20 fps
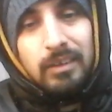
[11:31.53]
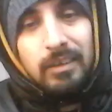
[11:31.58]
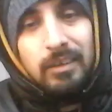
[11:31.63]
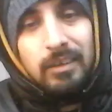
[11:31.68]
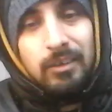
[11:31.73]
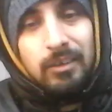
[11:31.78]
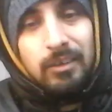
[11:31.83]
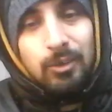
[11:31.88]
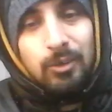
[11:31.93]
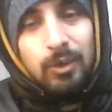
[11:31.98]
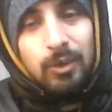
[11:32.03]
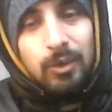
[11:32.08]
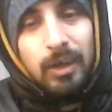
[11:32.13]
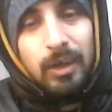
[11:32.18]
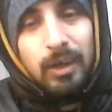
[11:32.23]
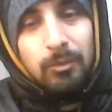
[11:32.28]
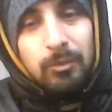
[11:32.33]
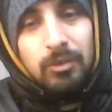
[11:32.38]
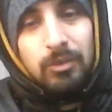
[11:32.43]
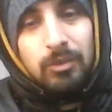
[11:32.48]
So
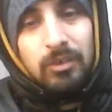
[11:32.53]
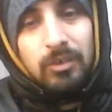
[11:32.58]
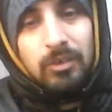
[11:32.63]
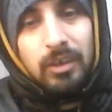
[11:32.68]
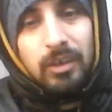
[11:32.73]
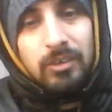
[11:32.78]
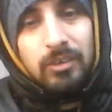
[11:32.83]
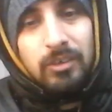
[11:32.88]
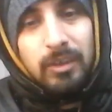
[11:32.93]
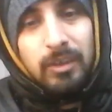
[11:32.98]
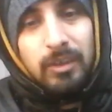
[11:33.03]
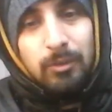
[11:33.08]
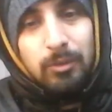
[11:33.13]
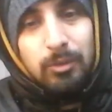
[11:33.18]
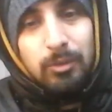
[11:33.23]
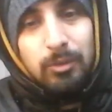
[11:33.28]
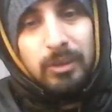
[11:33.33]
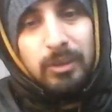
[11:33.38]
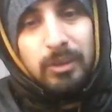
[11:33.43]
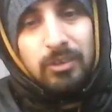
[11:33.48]
I seem
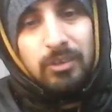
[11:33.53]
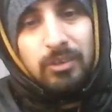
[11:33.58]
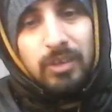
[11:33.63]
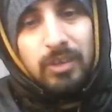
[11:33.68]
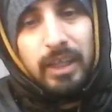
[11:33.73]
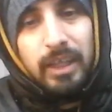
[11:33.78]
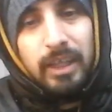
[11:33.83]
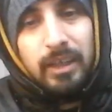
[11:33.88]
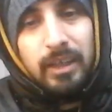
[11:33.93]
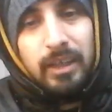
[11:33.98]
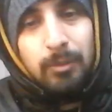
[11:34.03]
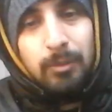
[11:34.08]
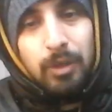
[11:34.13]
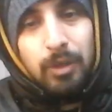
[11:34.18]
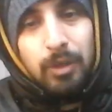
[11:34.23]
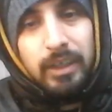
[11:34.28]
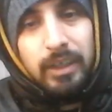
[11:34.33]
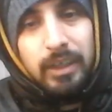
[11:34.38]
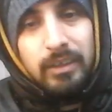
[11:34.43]
to be staying upright.